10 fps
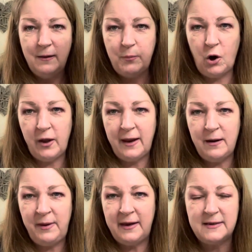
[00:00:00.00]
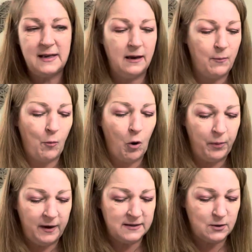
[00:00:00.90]
Bought it in a medium. I'm
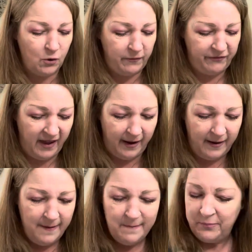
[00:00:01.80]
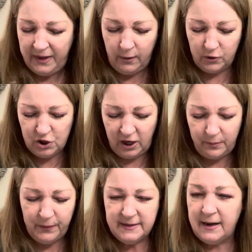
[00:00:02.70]
hoping it's gonna fit. It was
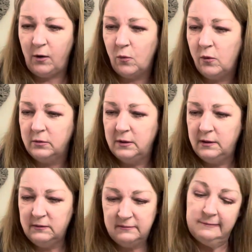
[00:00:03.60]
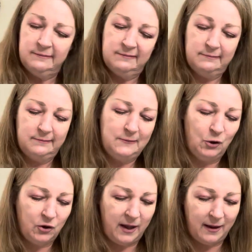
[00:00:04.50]
cheap as all.
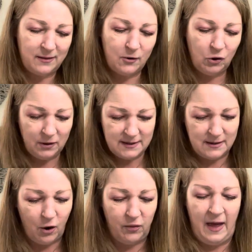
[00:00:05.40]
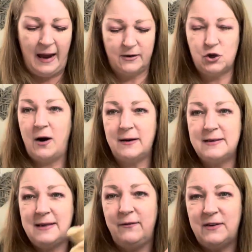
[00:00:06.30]
Okay, the colour's not that
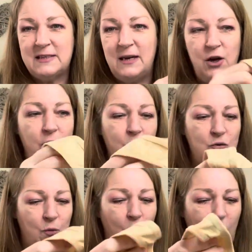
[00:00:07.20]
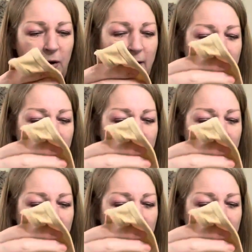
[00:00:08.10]
attractive. It's a nude one.